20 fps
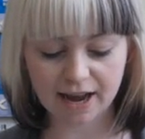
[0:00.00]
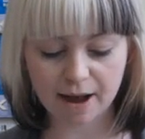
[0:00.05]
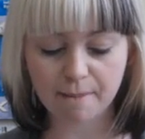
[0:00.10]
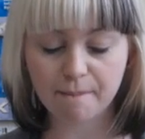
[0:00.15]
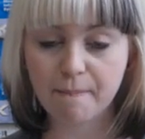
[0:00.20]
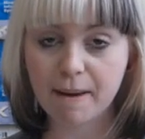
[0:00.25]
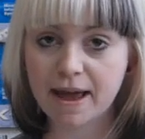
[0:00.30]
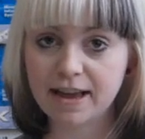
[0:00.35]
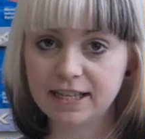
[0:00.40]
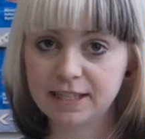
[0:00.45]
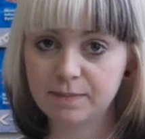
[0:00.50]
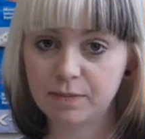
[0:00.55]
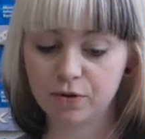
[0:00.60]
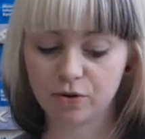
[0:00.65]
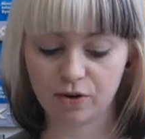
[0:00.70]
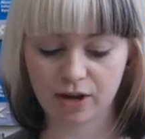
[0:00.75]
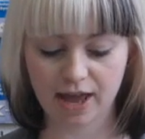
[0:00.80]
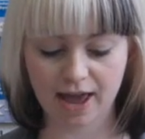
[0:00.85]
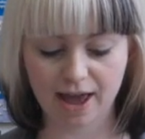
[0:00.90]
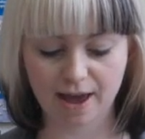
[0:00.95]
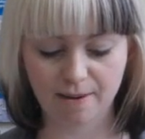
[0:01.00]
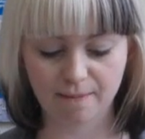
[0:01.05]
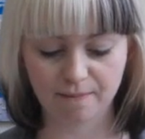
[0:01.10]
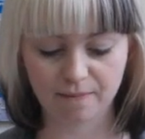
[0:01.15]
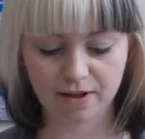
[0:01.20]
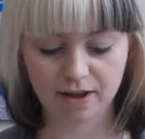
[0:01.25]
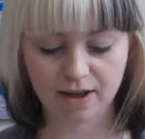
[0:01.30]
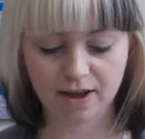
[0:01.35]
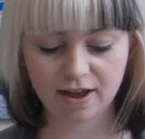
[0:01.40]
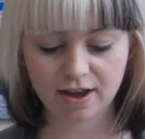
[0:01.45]
a baseball game
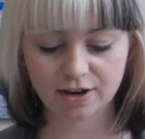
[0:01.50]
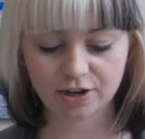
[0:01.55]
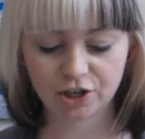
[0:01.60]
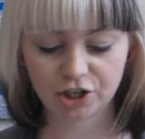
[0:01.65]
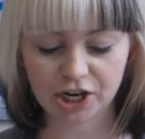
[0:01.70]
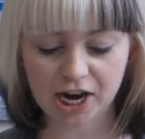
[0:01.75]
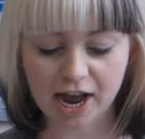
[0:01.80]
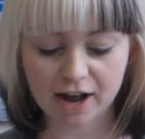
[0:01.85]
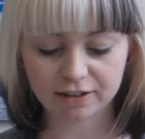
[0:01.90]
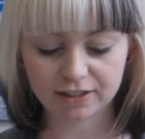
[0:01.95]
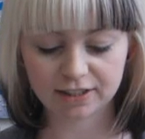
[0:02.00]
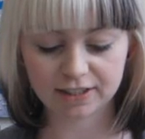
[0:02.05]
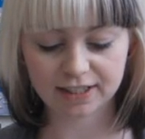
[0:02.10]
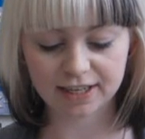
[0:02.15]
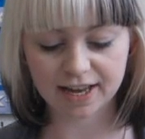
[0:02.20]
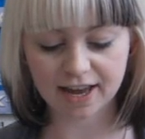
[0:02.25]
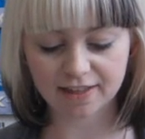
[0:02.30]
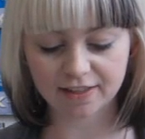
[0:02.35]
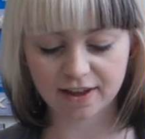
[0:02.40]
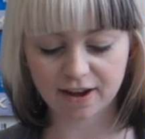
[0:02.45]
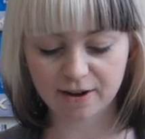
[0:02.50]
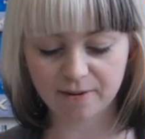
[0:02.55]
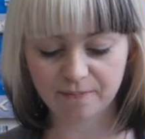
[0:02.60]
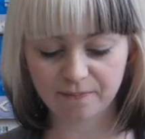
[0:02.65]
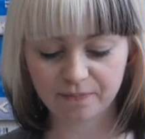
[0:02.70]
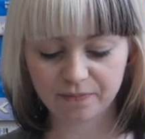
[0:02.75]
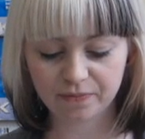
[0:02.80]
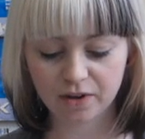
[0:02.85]
shout together,